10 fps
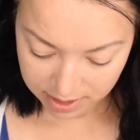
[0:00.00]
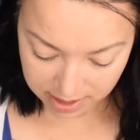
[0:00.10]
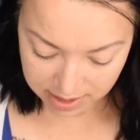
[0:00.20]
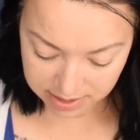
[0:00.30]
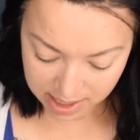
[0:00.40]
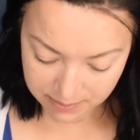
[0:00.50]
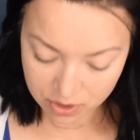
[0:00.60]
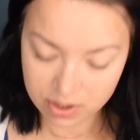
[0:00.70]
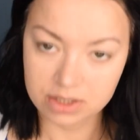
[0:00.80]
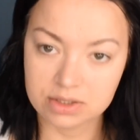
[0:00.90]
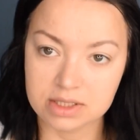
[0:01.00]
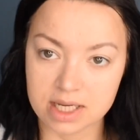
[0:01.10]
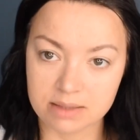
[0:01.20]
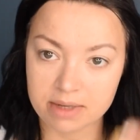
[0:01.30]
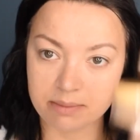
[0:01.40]
Next I'm going to
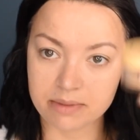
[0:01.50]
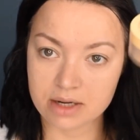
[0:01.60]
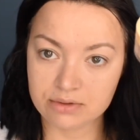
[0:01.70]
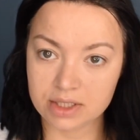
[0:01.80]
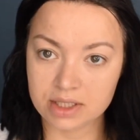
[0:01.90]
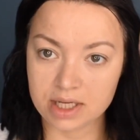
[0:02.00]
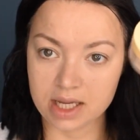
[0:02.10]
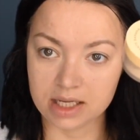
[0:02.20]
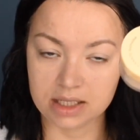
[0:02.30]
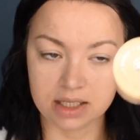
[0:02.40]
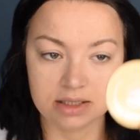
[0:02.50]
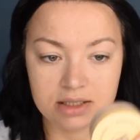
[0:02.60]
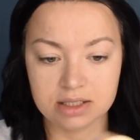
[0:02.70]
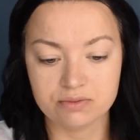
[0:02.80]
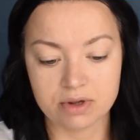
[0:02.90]
take my powder, and it's
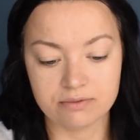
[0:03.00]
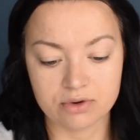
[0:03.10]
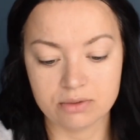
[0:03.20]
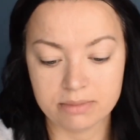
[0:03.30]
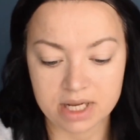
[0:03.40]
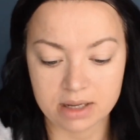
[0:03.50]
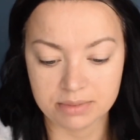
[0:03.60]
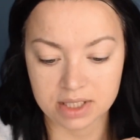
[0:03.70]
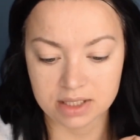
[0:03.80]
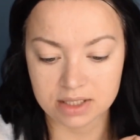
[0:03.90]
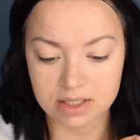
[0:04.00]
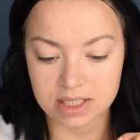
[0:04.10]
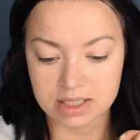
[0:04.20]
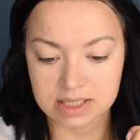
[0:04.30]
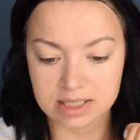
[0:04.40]
this one from Bella Pierre.
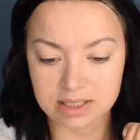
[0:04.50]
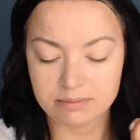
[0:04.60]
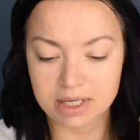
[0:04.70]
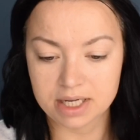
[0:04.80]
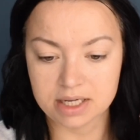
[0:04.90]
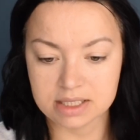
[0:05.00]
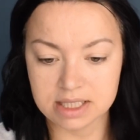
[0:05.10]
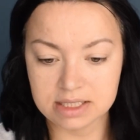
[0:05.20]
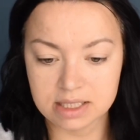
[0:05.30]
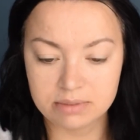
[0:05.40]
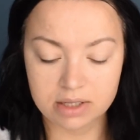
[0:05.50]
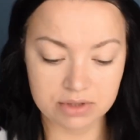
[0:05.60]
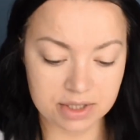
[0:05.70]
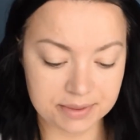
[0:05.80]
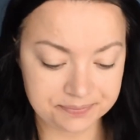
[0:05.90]
It's a banana setting
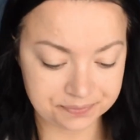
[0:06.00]
powder,